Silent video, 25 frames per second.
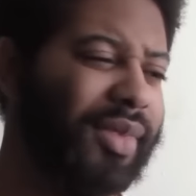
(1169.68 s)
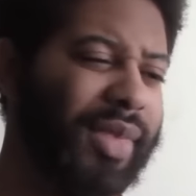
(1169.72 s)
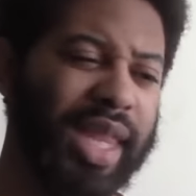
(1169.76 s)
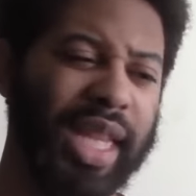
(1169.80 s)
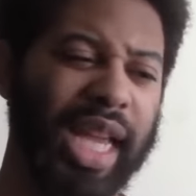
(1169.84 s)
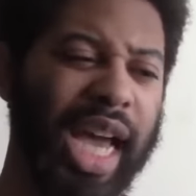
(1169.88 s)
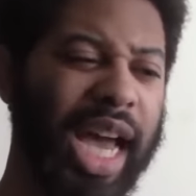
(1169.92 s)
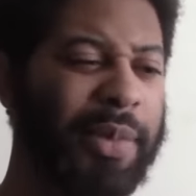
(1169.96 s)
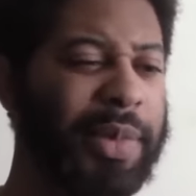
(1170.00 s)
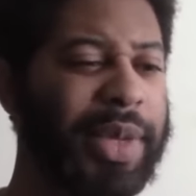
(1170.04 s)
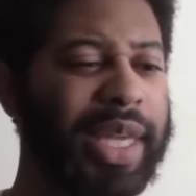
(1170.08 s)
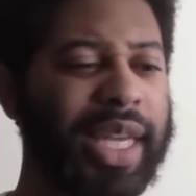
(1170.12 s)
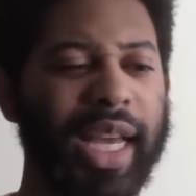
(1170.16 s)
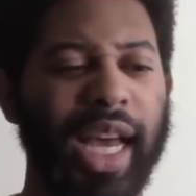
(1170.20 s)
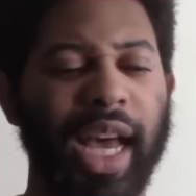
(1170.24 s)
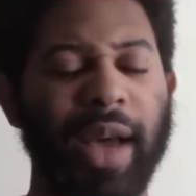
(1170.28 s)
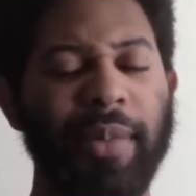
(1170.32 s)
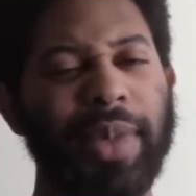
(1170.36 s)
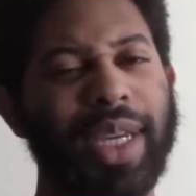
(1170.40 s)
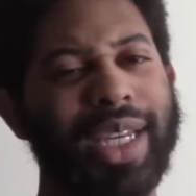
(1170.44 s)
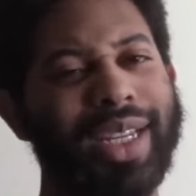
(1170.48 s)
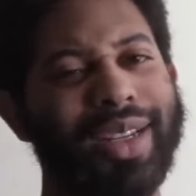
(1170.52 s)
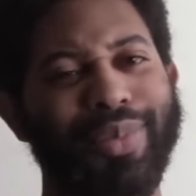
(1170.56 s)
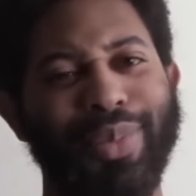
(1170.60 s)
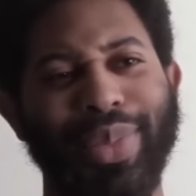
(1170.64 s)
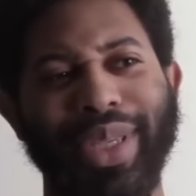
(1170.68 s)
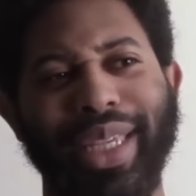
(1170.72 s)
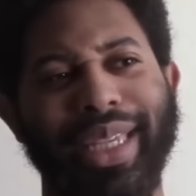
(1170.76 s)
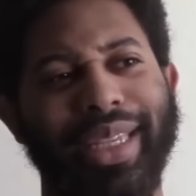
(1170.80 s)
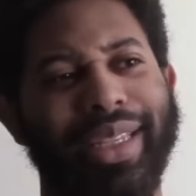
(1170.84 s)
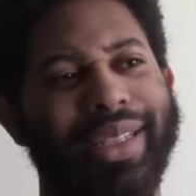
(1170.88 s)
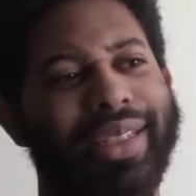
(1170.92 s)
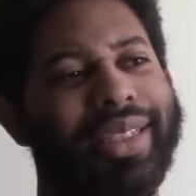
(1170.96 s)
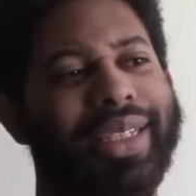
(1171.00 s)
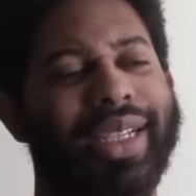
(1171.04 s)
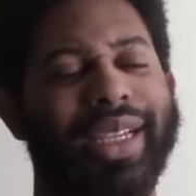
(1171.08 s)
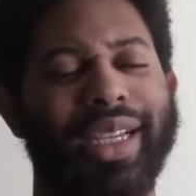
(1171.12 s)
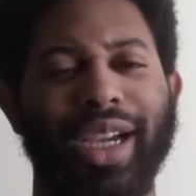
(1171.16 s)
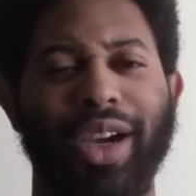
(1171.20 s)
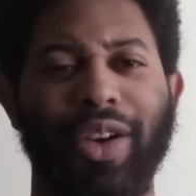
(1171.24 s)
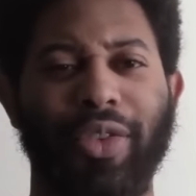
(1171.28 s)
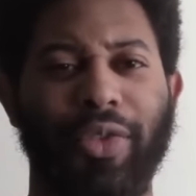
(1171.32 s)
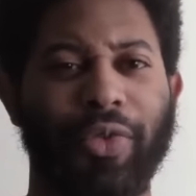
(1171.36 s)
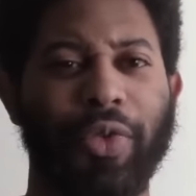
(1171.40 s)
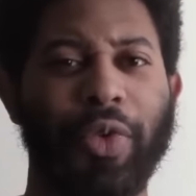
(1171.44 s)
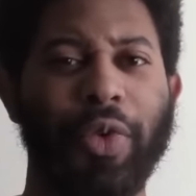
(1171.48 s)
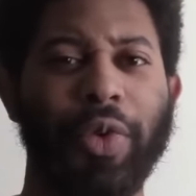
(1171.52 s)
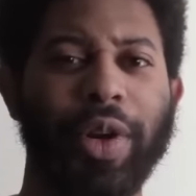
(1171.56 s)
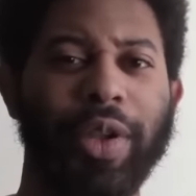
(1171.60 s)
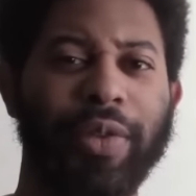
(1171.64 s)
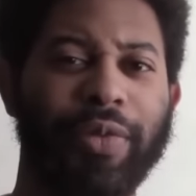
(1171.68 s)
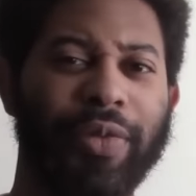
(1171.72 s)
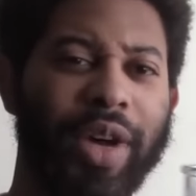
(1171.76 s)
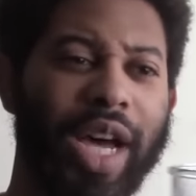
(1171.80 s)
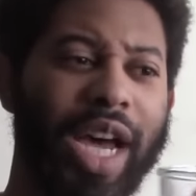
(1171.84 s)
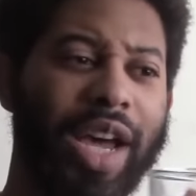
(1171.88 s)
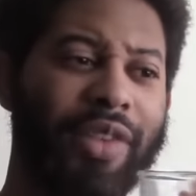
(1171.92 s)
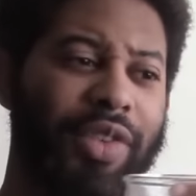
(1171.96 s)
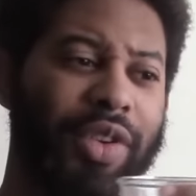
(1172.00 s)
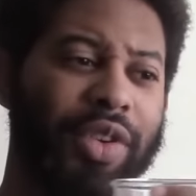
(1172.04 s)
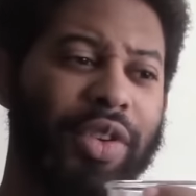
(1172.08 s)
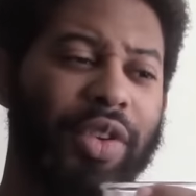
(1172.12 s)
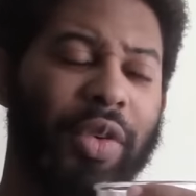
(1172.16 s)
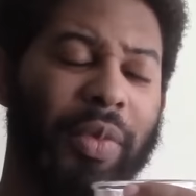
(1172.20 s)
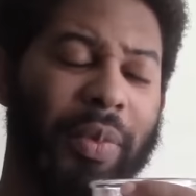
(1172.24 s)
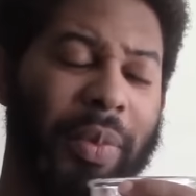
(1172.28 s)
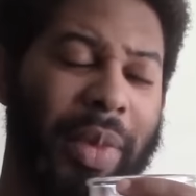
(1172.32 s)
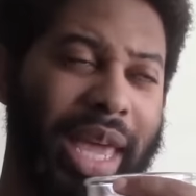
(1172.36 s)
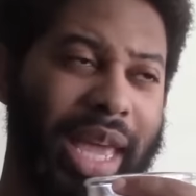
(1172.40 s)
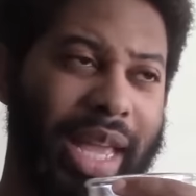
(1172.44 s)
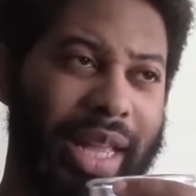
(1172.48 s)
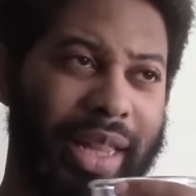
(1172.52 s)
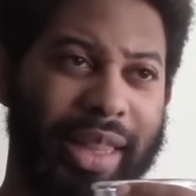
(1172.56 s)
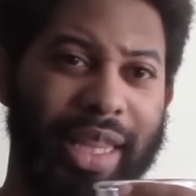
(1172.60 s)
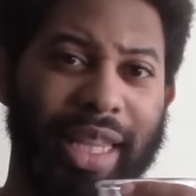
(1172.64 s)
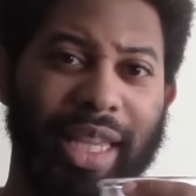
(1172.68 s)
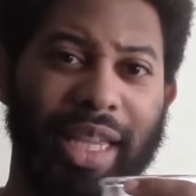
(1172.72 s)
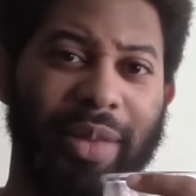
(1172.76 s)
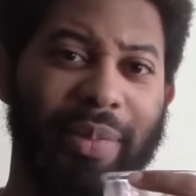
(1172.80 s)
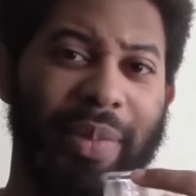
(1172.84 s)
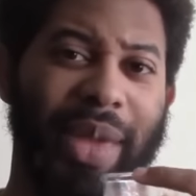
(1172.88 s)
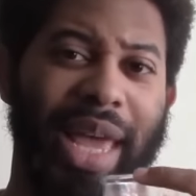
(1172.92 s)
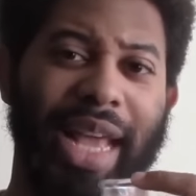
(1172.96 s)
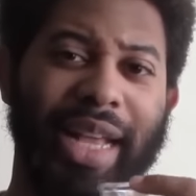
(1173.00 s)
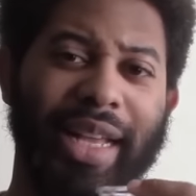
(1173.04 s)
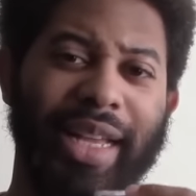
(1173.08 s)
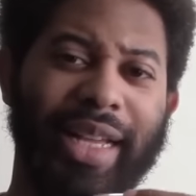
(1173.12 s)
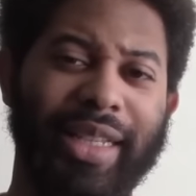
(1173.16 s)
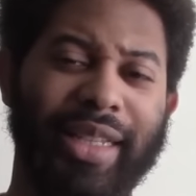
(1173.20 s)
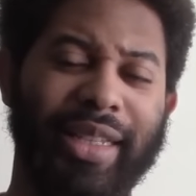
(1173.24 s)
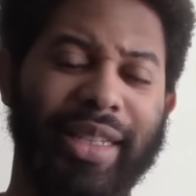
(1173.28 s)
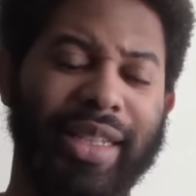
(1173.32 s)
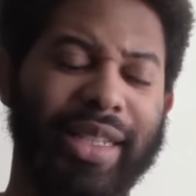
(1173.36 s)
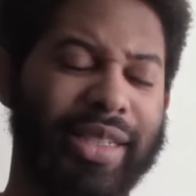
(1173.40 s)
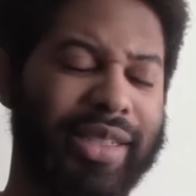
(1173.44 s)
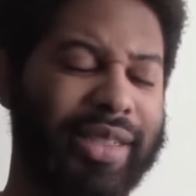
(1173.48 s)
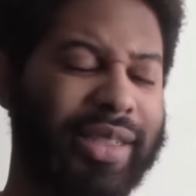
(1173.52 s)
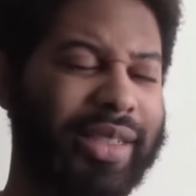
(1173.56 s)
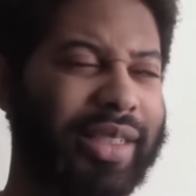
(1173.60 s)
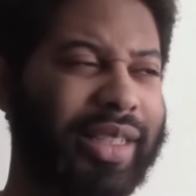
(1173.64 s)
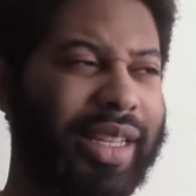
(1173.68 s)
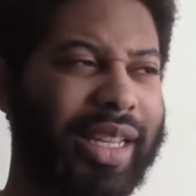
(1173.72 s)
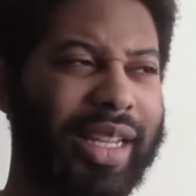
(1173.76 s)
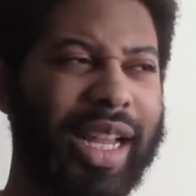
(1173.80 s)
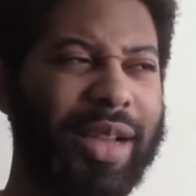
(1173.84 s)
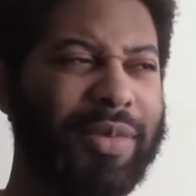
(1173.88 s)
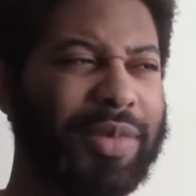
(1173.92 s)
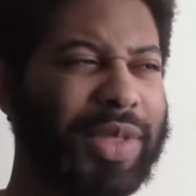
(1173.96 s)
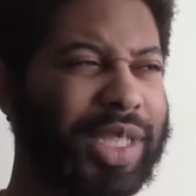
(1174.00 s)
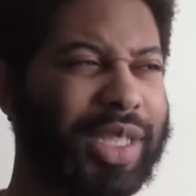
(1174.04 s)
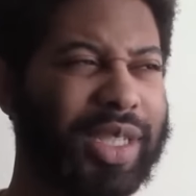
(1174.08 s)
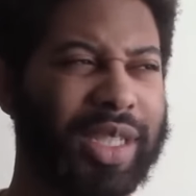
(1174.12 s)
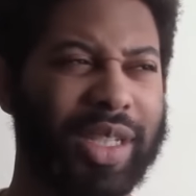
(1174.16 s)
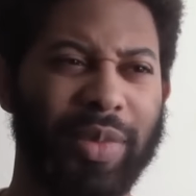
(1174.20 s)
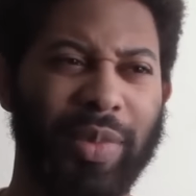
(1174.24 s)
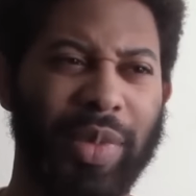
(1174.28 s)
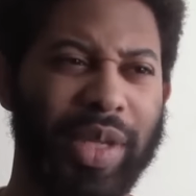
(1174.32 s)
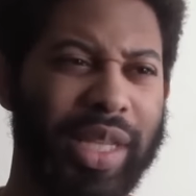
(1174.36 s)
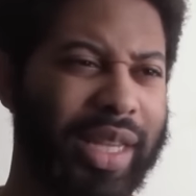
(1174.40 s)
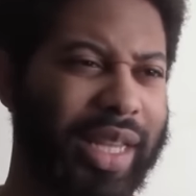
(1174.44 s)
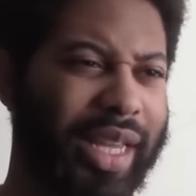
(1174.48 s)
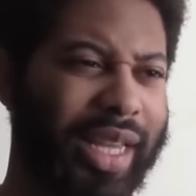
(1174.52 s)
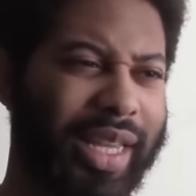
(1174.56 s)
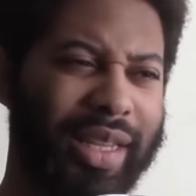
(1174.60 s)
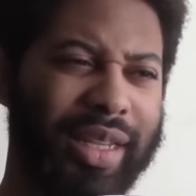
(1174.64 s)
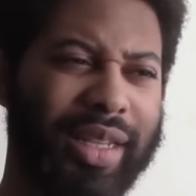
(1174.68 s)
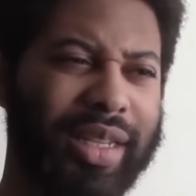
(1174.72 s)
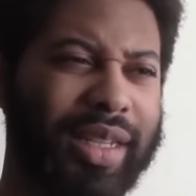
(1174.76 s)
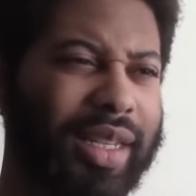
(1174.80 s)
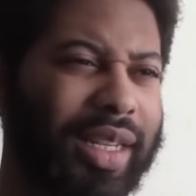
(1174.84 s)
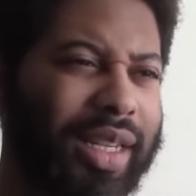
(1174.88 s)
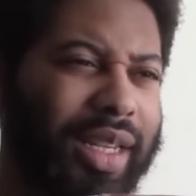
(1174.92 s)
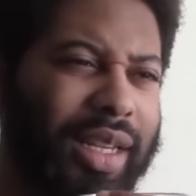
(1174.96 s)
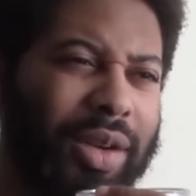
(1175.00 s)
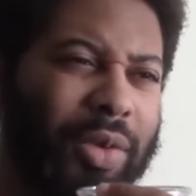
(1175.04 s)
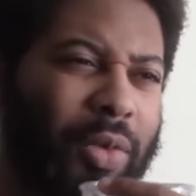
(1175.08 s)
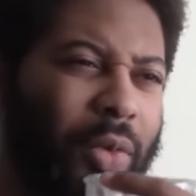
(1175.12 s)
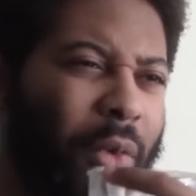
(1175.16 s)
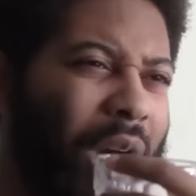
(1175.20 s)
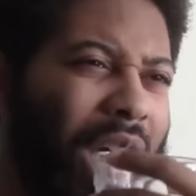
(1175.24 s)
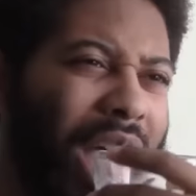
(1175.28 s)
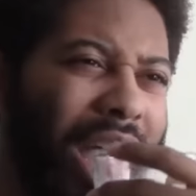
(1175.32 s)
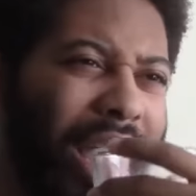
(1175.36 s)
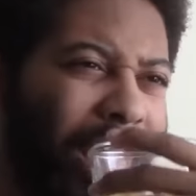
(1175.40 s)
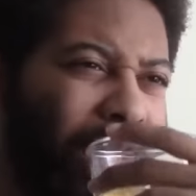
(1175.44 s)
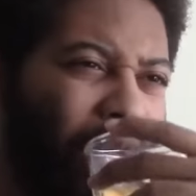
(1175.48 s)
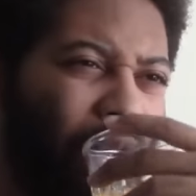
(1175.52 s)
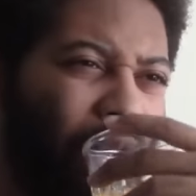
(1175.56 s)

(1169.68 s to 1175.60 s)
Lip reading: I mean, I'm going to be a 45-year-old man thinking back after this, and I'm just going to be like, why?